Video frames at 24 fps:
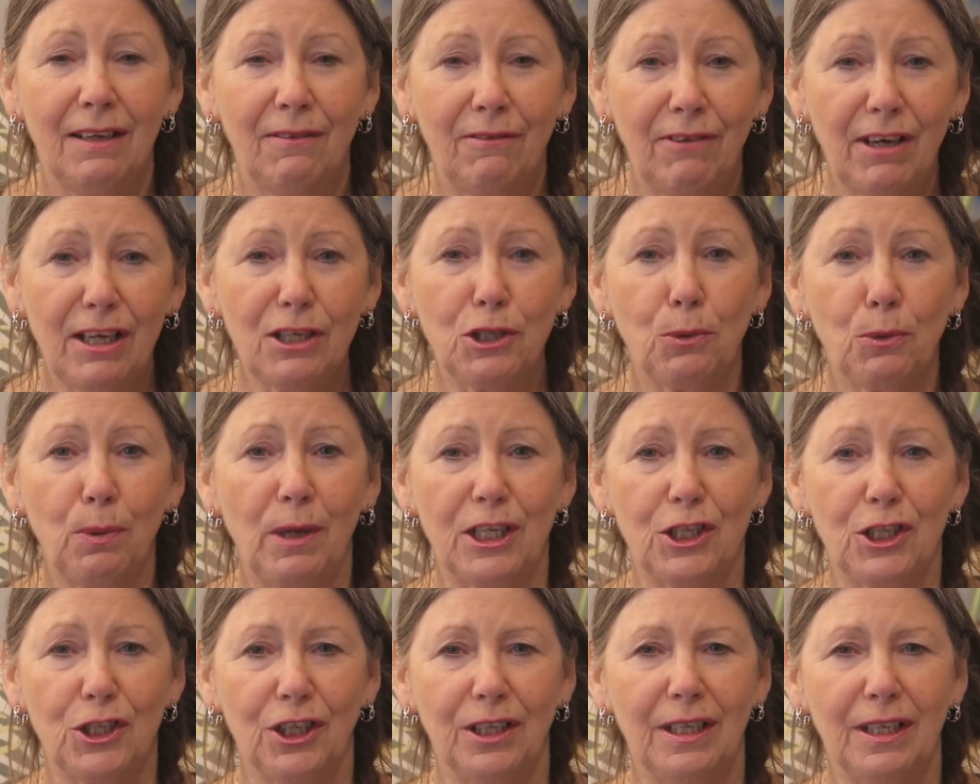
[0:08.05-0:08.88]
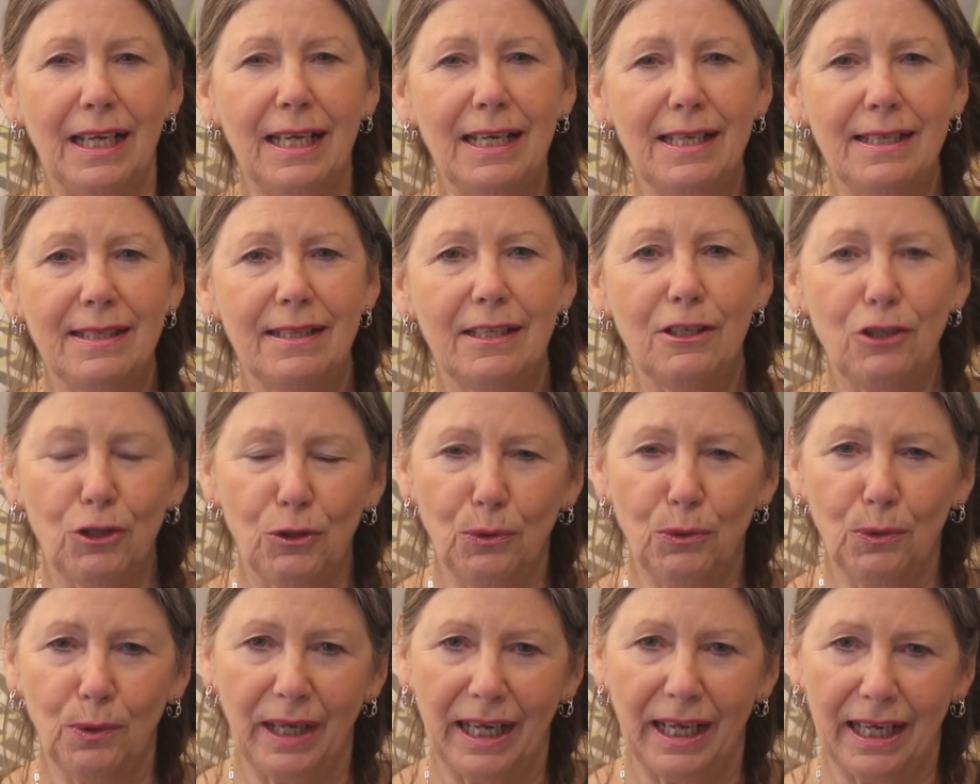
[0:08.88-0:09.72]
First question, is the
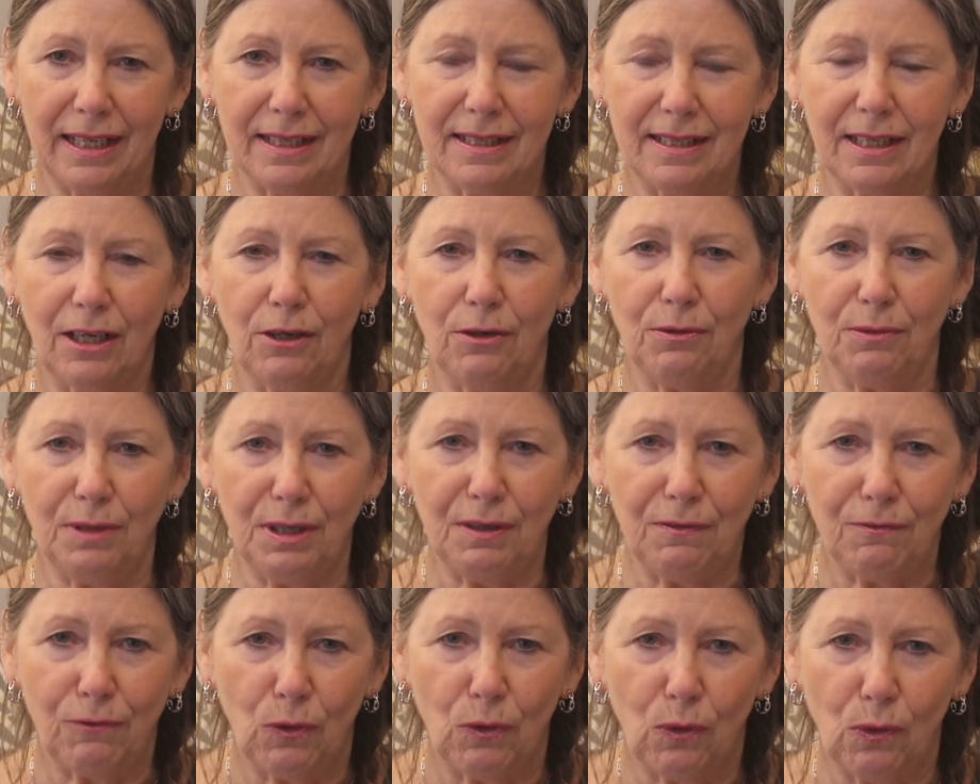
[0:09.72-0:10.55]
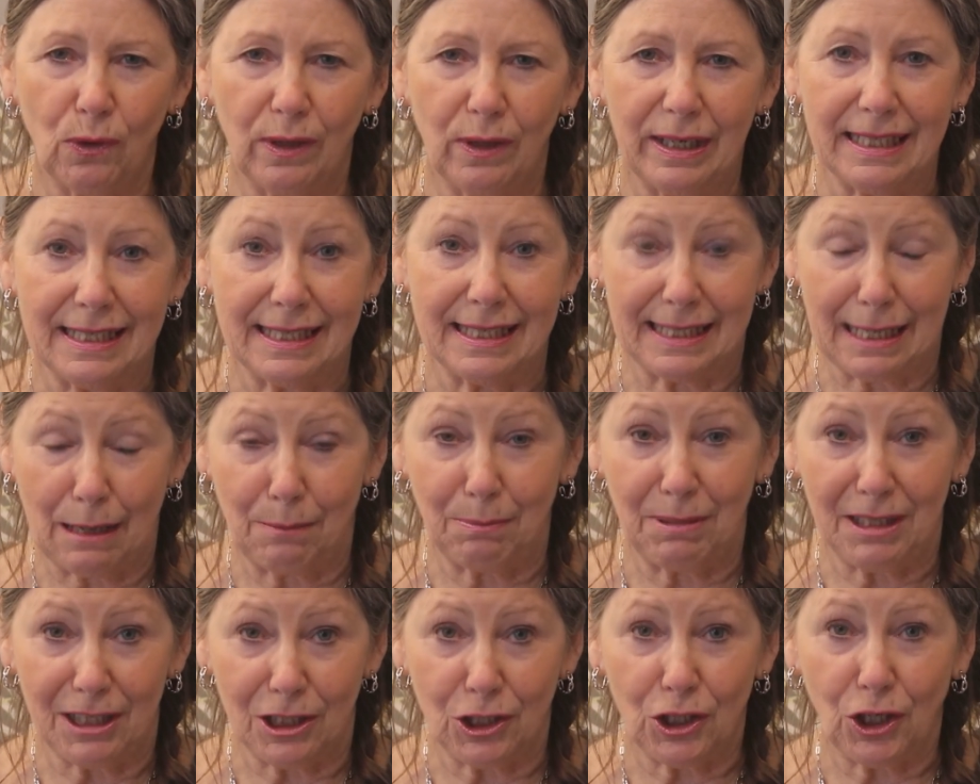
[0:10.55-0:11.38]
toolkit only for
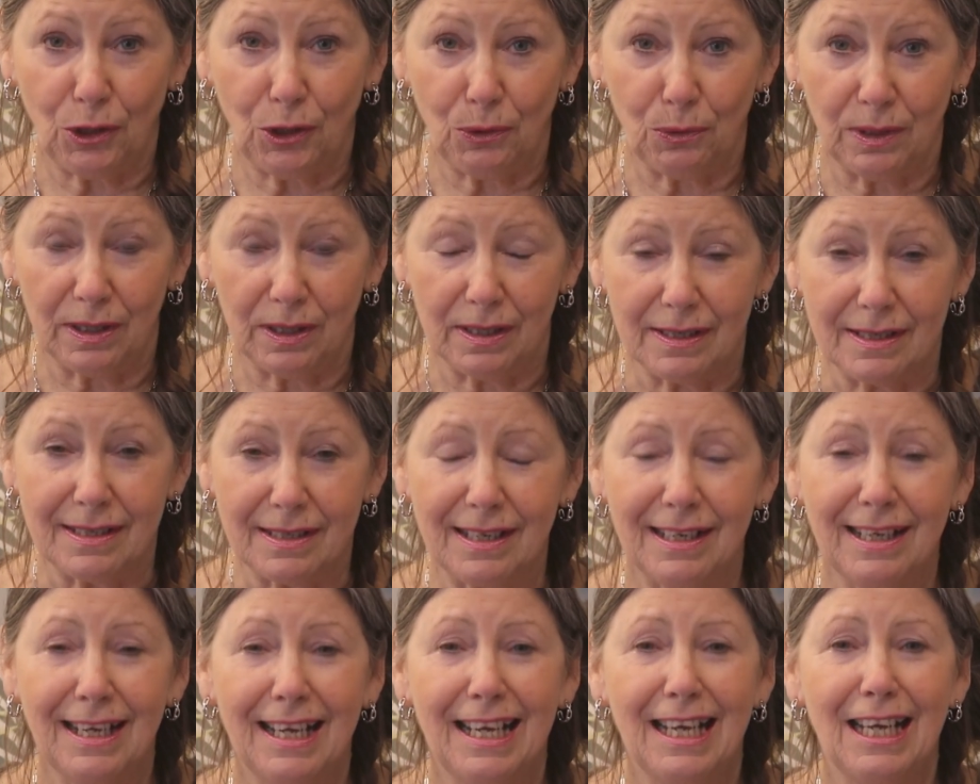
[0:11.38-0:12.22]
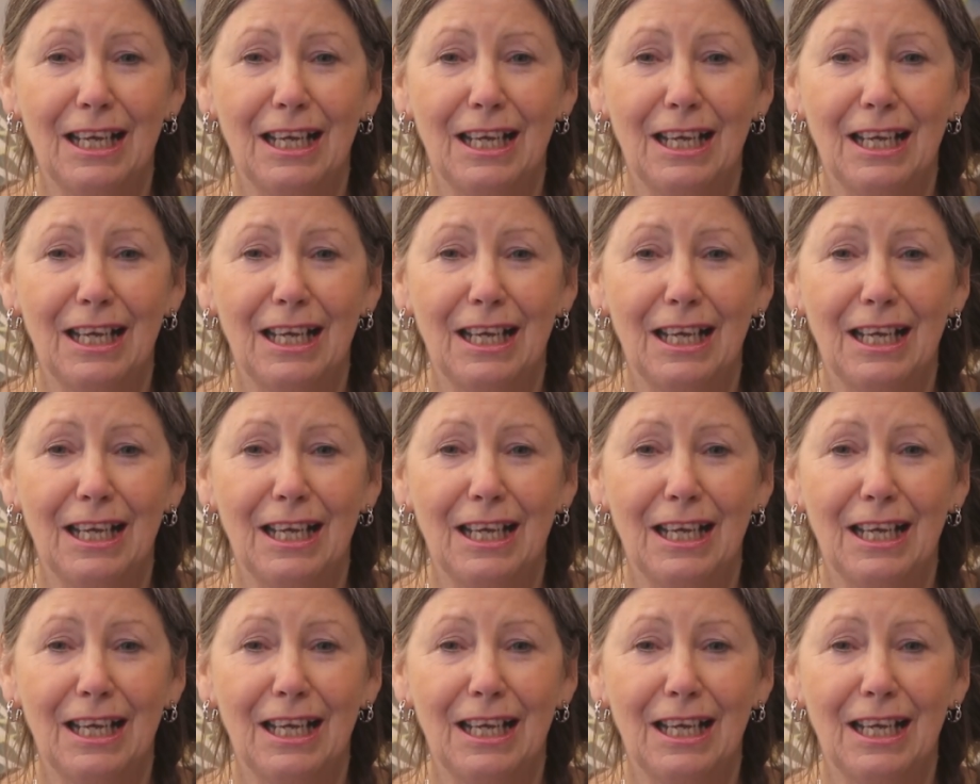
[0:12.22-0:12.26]
established owners?